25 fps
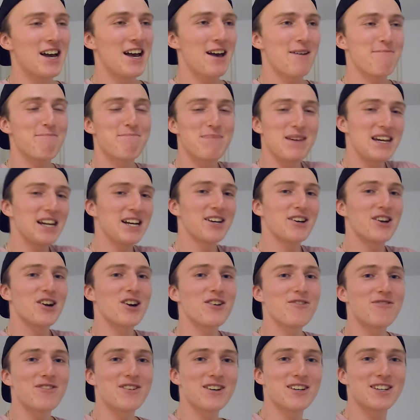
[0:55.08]
and being
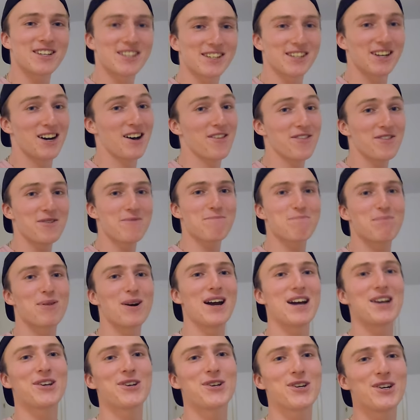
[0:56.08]
nervous, under
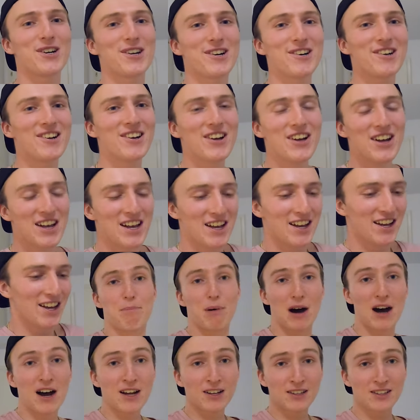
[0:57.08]
pressure.
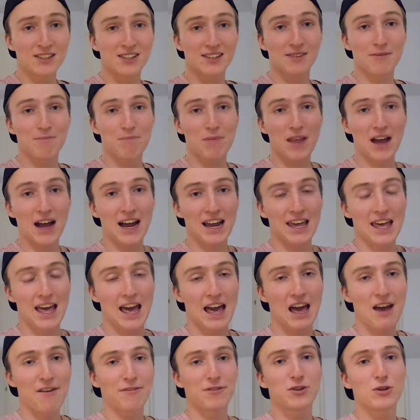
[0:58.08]
But I
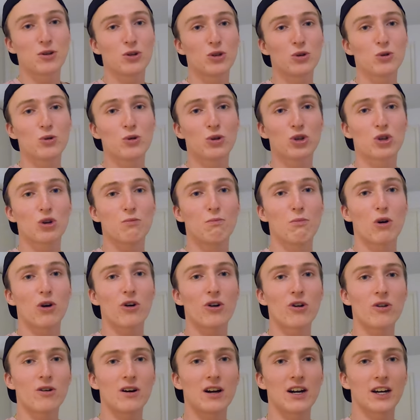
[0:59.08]
have to do
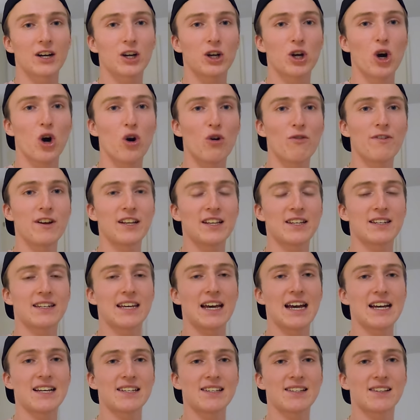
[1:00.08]
tomorrow a
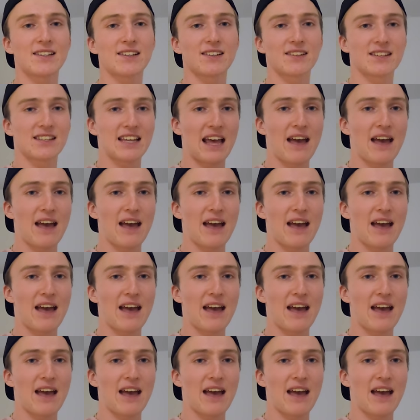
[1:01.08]
COVID test